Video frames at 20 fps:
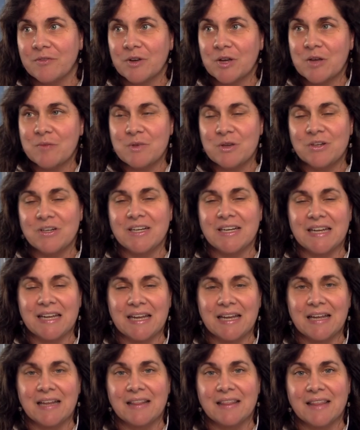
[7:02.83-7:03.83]
a
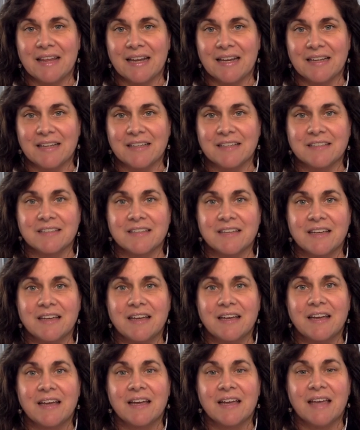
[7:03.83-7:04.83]
community that is
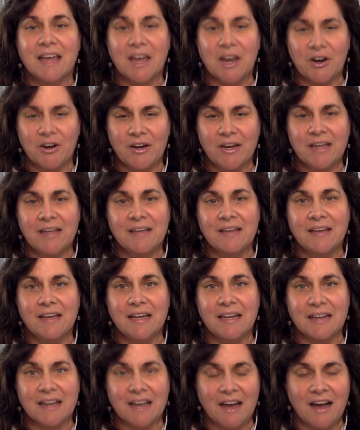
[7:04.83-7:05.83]
caring
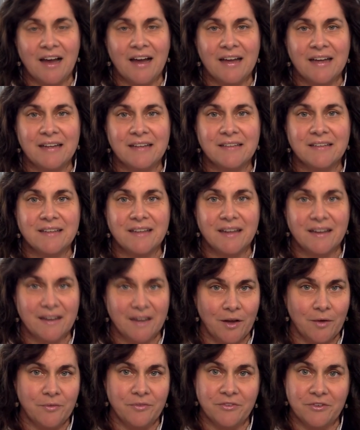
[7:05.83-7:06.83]
and kind and
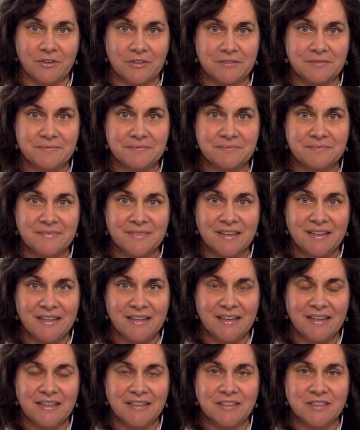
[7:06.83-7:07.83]
helpful.
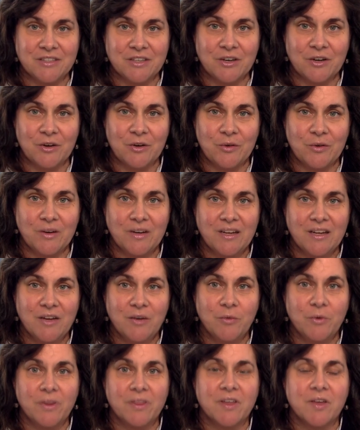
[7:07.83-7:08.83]
And so
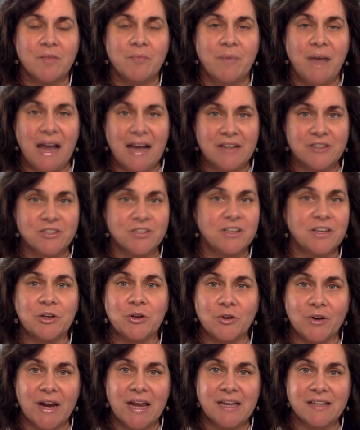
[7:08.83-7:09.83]
with compassion and
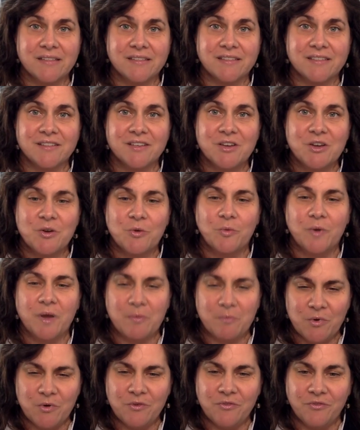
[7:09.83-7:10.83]
grace, we
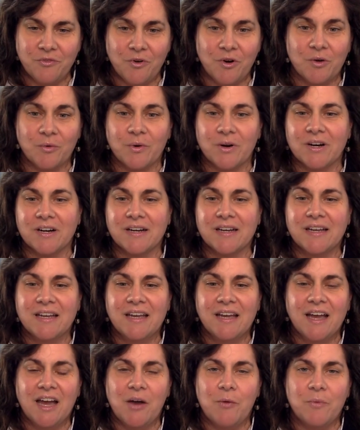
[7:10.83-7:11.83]
move forward,
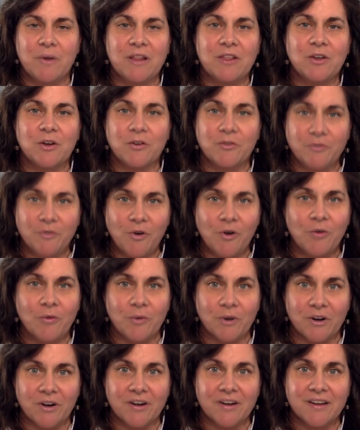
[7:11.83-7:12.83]
and we look
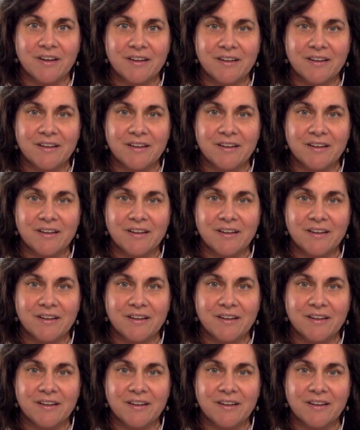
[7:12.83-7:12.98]
forward